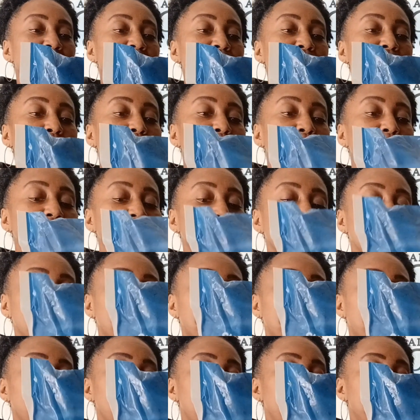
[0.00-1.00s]
So this is
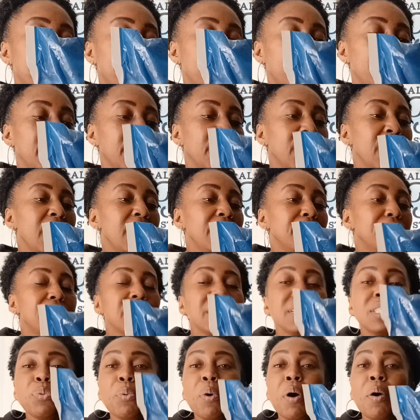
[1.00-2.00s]
pretty big.
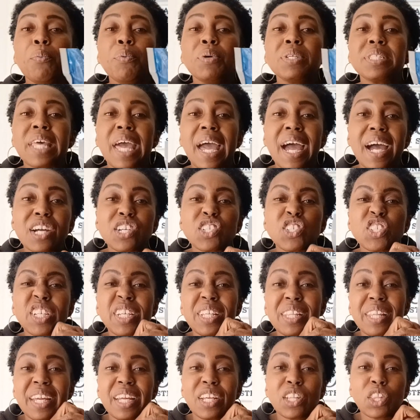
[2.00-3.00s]
This one was actually
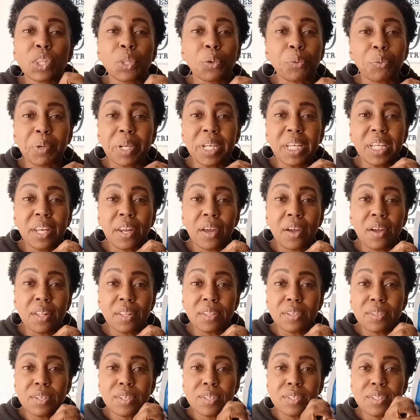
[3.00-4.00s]
like
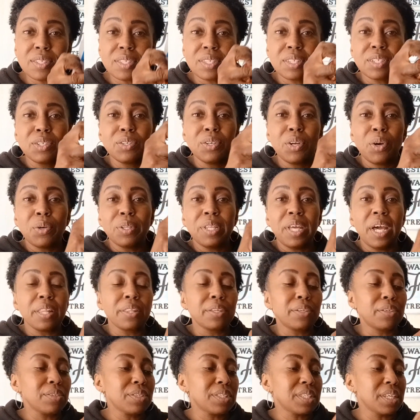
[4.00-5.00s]
$3, you know, in that
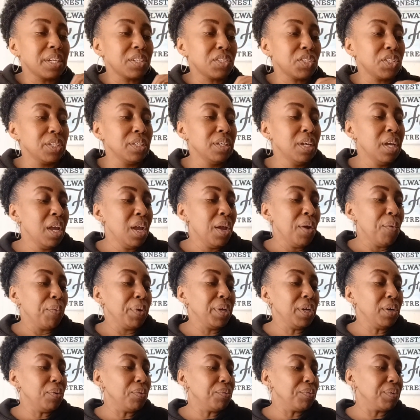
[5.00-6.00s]
little section. We
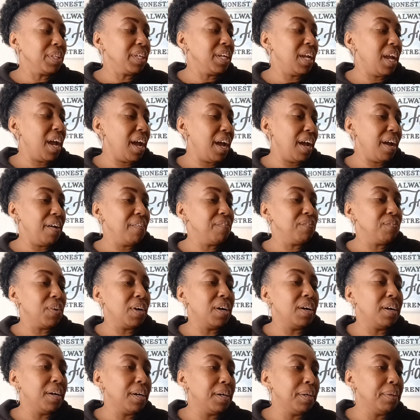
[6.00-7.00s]
don't really have,
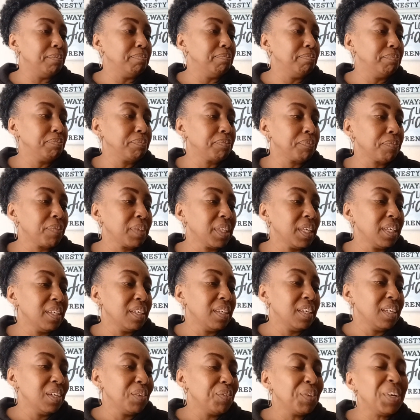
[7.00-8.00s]
um,
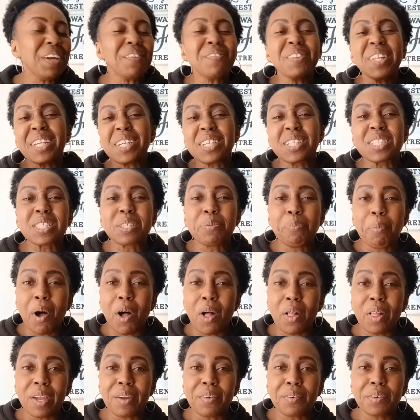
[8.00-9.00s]
we have like a
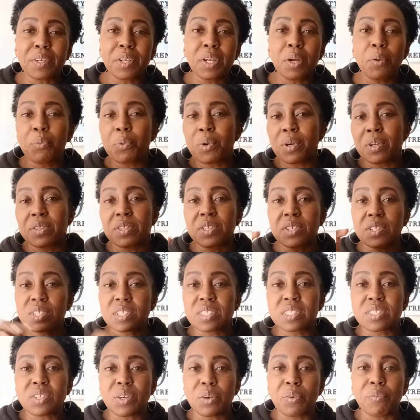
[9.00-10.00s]
small area where
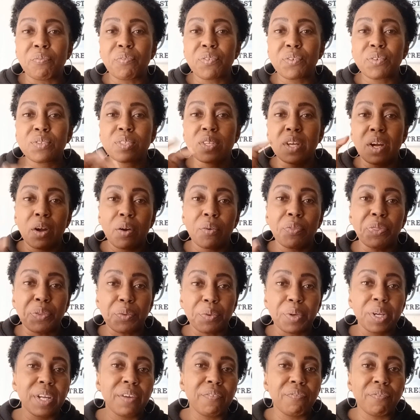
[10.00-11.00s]
there's certain foods that are
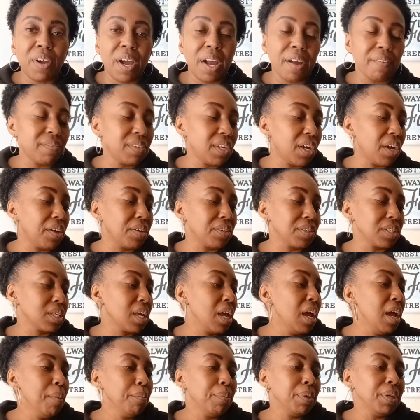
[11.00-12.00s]
3 $5,
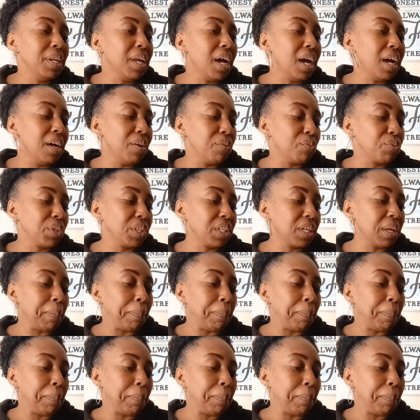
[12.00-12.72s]
but not really